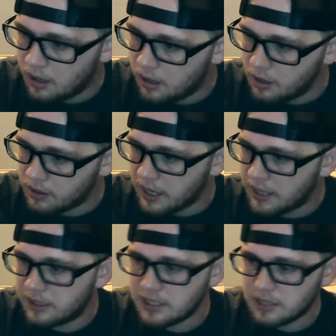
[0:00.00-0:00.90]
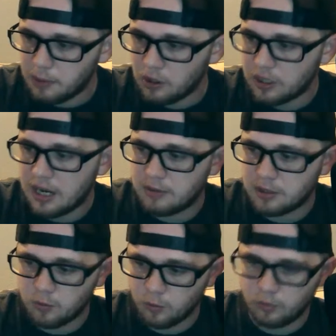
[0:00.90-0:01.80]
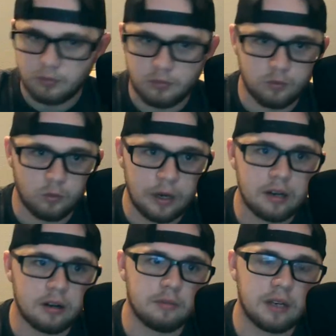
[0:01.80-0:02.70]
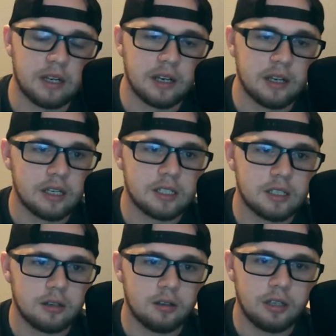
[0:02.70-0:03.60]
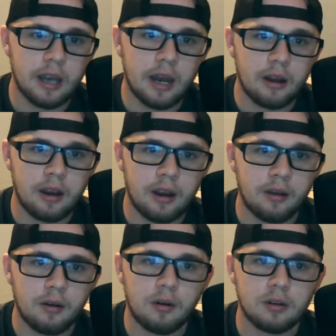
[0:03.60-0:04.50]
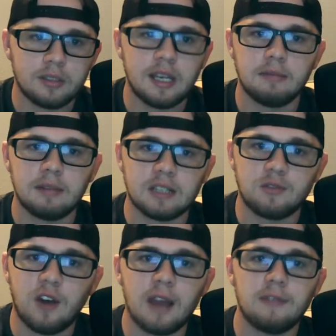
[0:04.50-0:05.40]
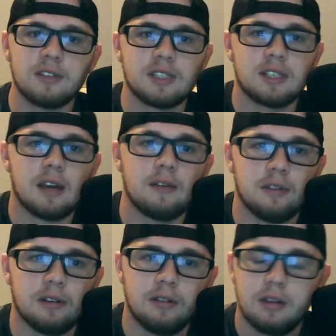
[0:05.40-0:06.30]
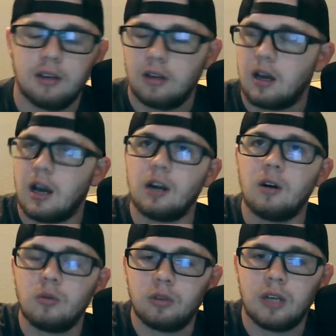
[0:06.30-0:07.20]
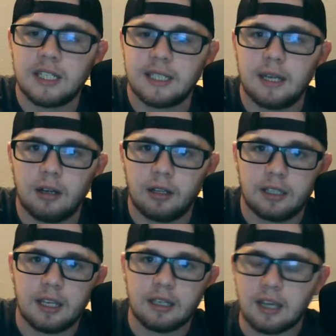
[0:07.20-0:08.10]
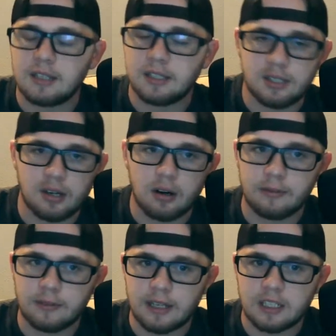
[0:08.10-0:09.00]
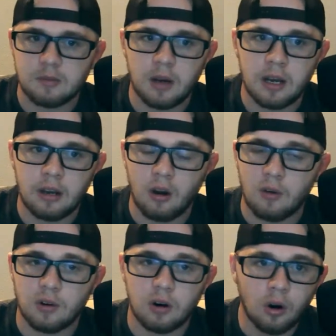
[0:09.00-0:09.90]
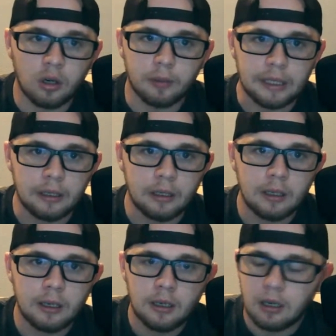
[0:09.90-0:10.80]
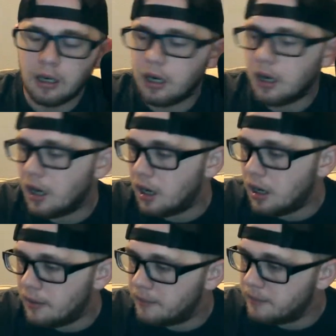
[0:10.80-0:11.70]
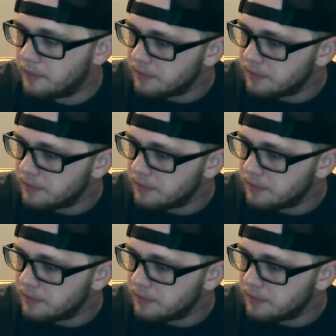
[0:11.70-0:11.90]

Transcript: this bowl game is weird because you got a team that's 5-7. I don't necessarily think they deserve that spot over Army. But